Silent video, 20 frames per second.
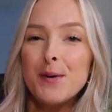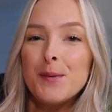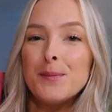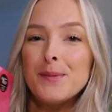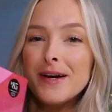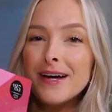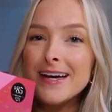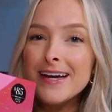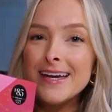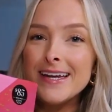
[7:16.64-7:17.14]

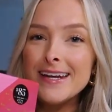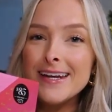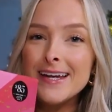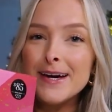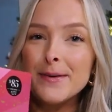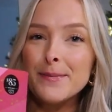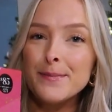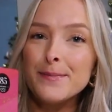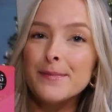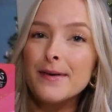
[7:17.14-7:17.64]
open
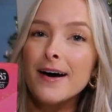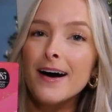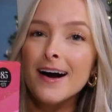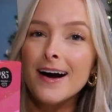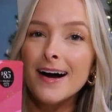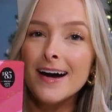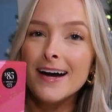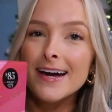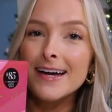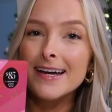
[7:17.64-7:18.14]

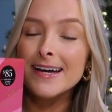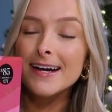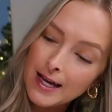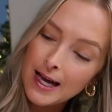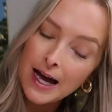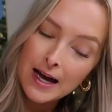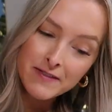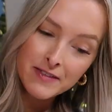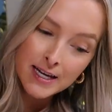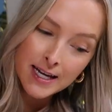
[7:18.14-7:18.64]
my
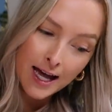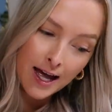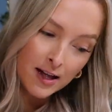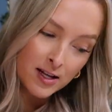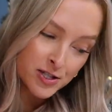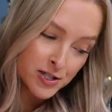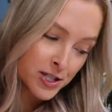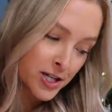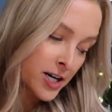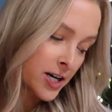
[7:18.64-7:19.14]
advent
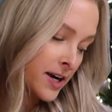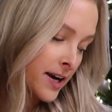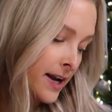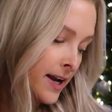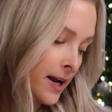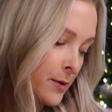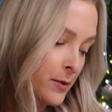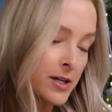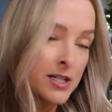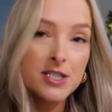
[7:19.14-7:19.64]
calendar
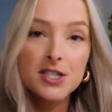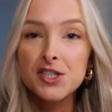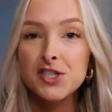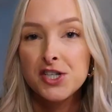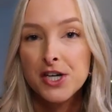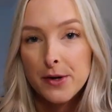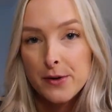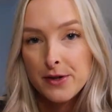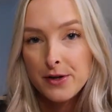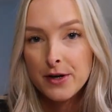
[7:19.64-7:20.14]
and I wanted to
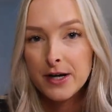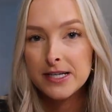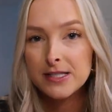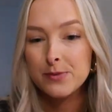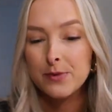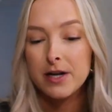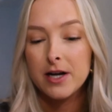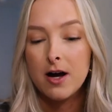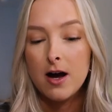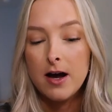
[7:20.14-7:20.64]
share with you guys
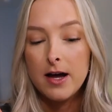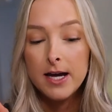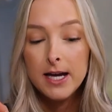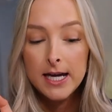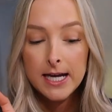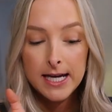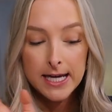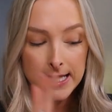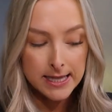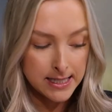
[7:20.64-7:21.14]
what I got
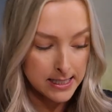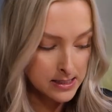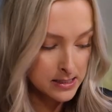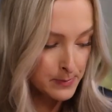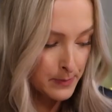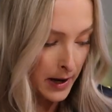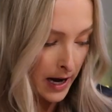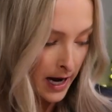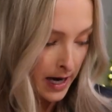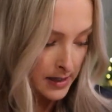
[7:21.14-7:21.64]
this
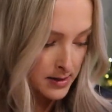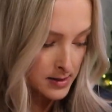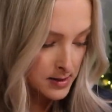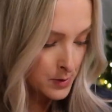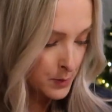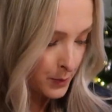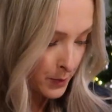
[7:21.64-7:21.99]
past